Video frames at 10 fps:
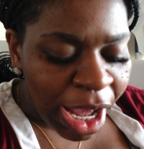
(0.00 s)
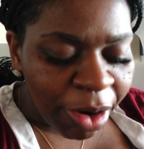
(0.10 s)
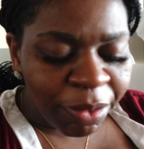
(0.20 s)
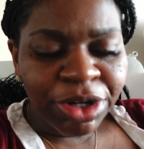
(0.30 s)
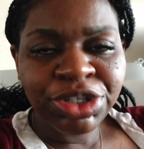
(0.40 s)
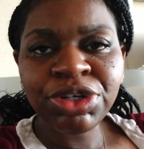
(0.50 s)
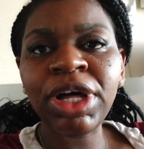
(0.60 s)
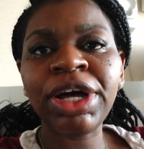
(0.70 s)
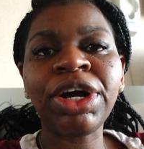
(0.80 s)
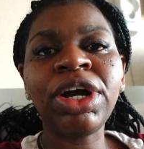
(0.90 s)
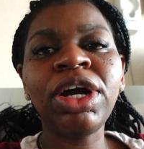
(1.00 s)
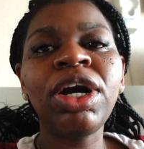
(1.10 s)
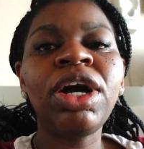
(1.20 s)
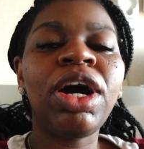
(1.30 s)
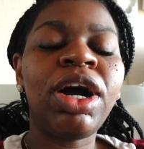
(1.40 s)
hour or two later.
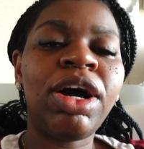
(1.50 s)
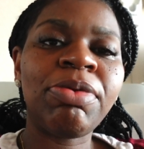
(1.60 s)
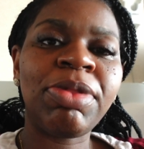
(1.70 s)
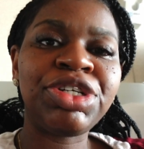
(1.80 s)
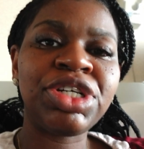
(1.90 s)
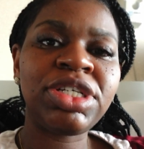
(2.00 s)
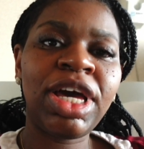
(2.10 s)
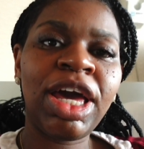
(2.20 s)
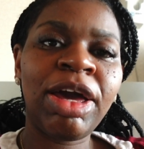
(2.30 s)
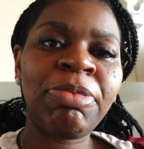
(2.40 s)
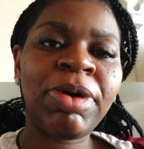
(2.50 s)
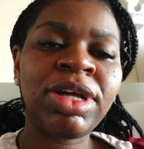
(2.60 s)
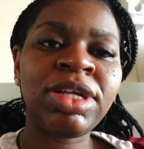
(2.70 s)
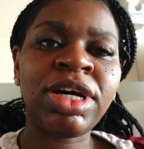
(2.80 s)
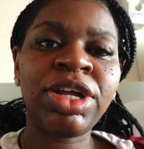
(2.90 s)
They just came
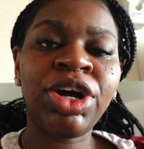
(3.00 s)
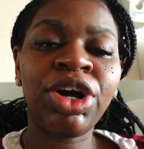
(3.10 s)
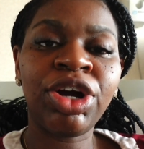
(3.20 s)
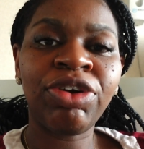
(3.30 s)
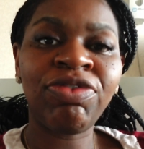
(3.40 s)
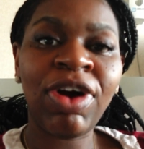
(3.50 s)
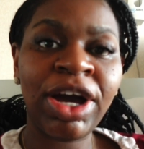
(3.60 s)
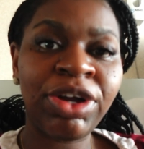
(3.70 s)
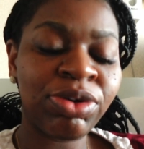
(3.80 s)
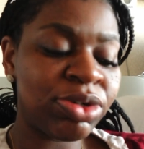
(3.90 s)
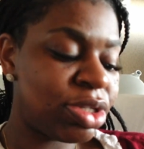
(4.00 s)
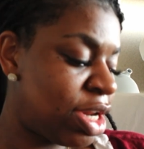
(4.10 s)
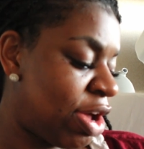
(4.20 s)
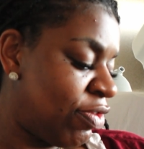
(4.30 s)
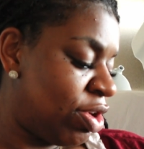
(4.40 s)
and did her vitals
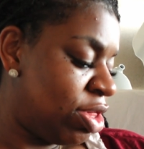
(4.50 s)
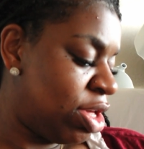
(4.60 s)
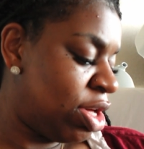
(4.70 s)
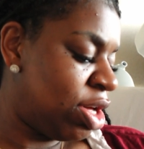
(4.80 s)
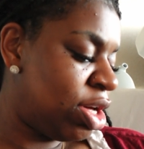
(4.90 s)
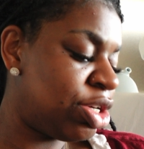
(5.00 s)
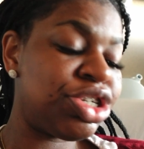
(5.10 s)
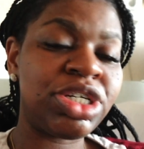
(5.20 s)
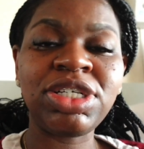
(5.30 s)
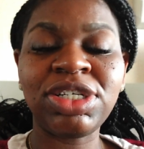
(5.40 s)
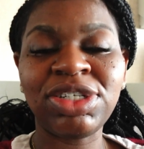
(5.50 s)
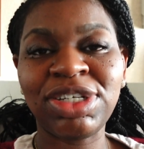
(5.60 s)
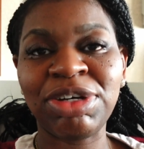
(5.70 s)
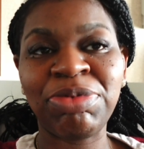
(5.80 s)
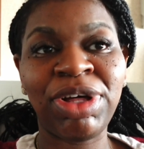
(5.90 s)
and everything. She's still
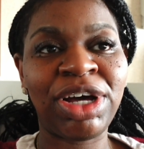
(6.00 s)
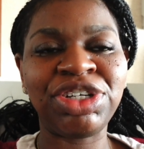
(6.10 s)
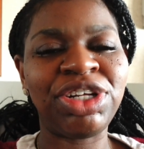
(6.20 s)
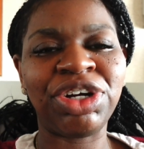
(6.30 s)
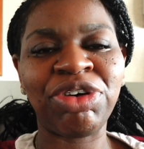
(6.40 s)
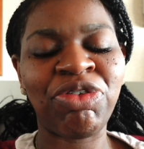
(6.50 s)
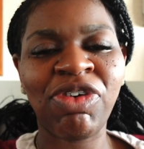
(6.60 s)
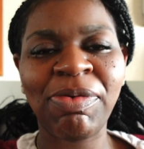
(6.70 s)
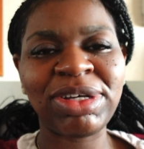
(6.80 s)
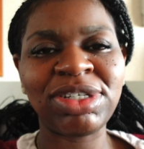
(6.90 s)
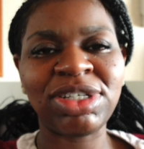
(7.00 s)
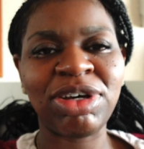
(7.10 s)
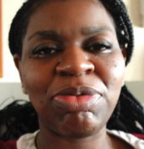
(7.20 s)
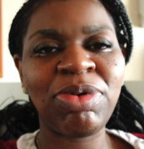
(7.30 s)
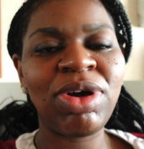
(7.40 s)
sleeping, like she literally went right back to
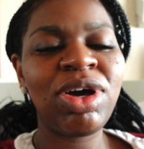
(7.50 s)
sleep.